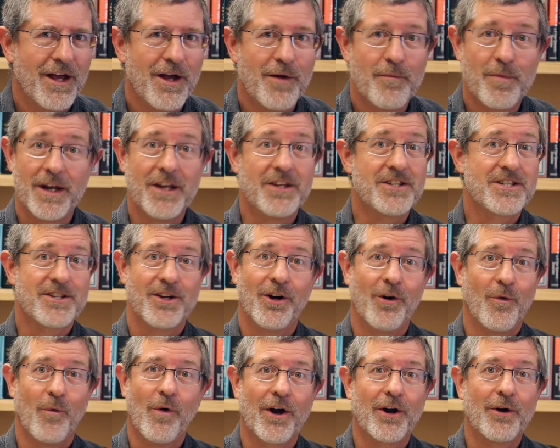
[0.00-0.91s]
but he
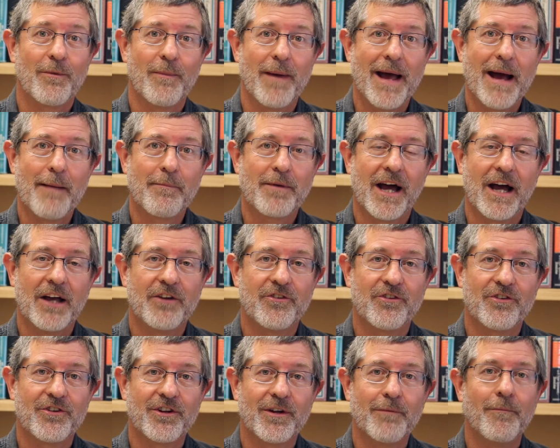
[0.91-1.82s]
still water
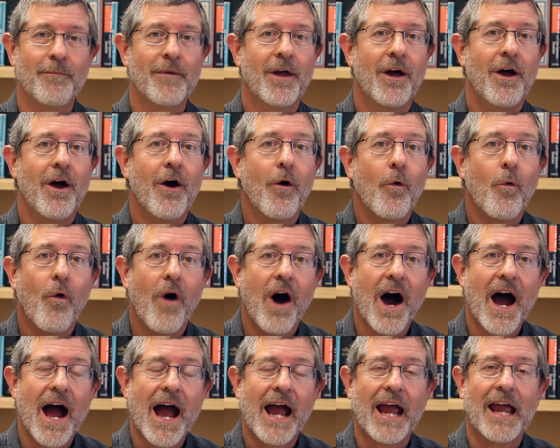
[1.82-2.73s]
baptizes him.
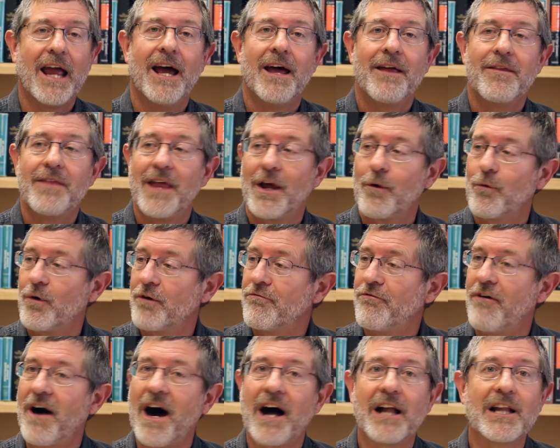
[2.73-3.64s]
Why? They were
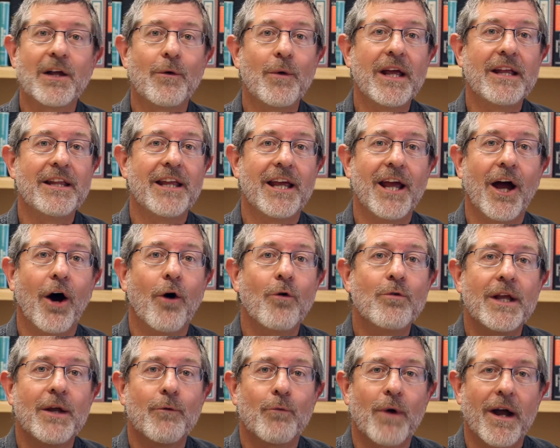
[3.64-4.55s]
following the
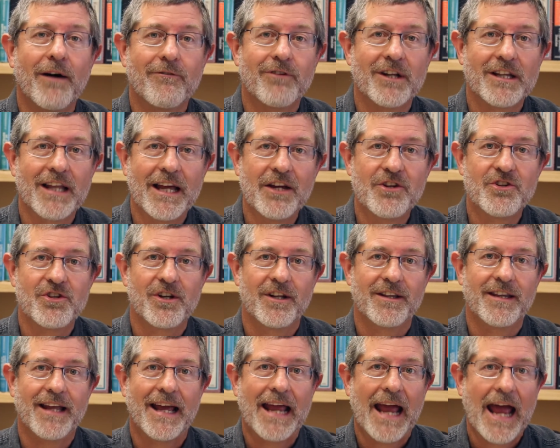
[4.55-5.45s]
only
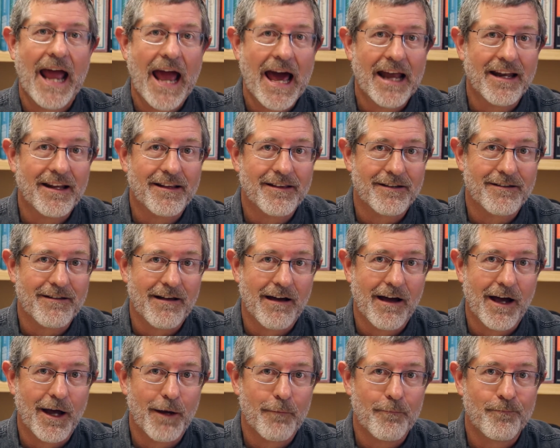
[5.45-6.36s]
revelation they had at the
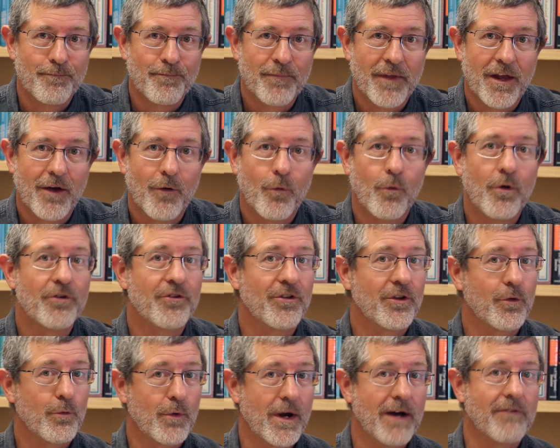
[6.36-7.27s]
time was
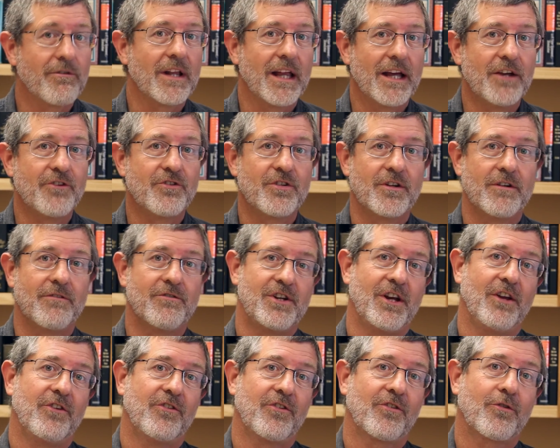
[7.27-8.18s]
the revelation of
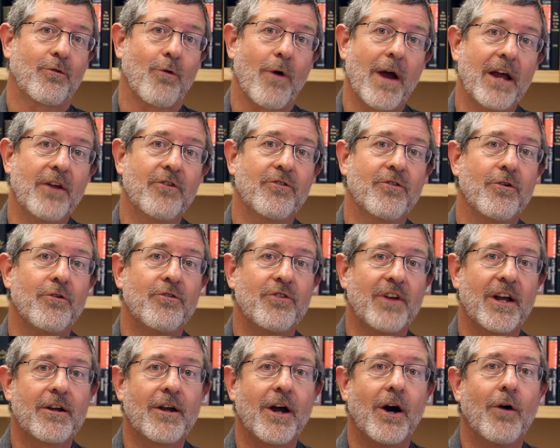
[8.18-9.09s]
Jesus Christ, who
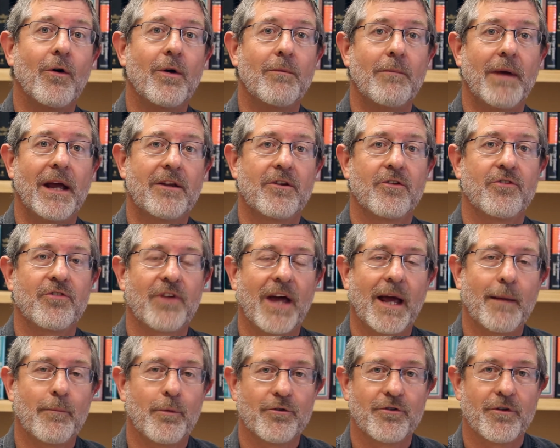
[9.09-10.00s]
said, go and make
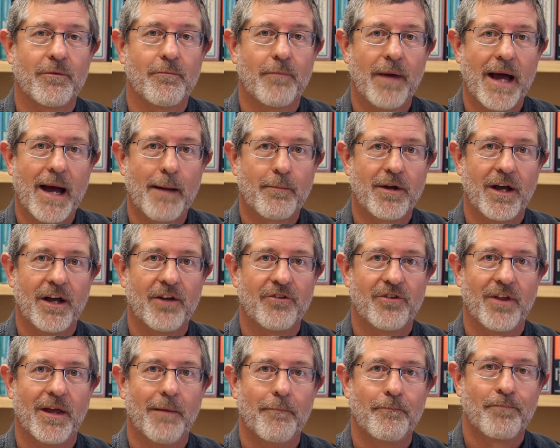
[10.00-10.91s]
disciples and
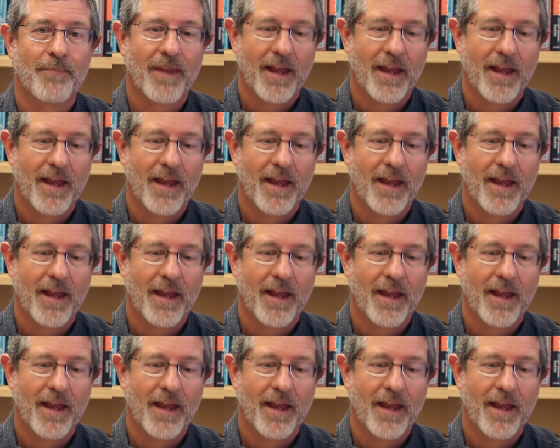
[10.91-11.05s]
baptize them.